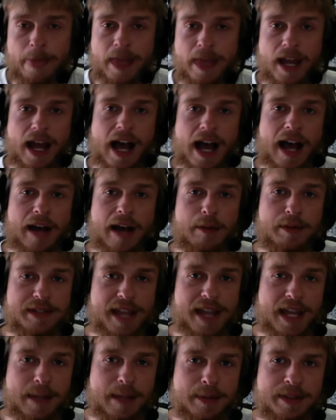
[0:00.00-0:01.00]
I was
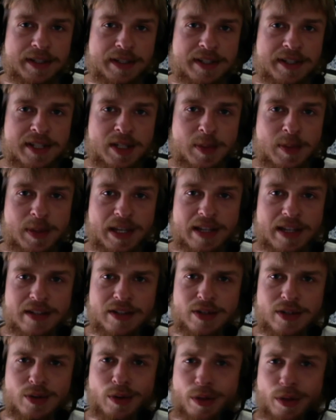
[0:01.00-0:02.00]
able to speak
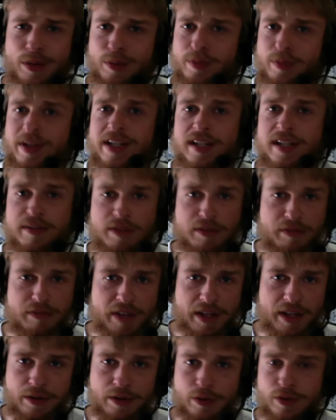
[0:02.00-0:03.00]
to 3 different
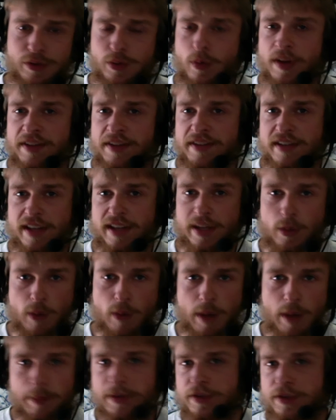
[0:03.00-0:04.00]
vendors, one selling
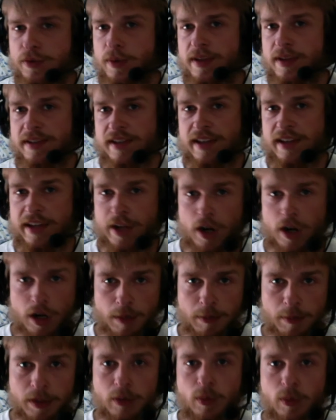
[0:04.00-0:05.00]
weapons, one selling
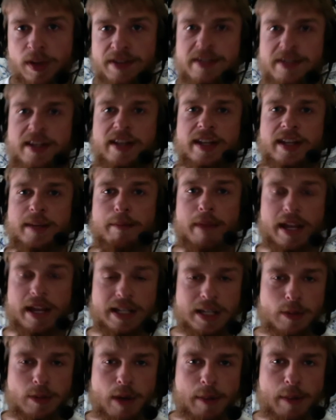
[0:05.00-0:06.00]
armor, one selling
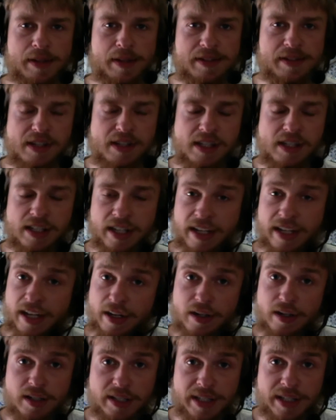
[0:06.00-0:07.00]
melee weapons, and I
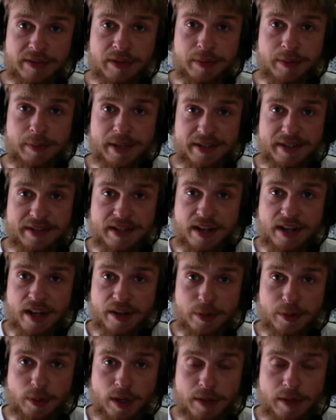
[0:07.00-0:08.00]
could have even missed
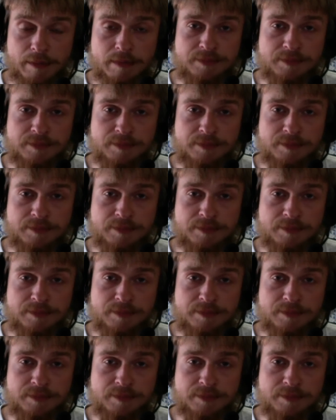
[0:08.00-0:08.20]
another one.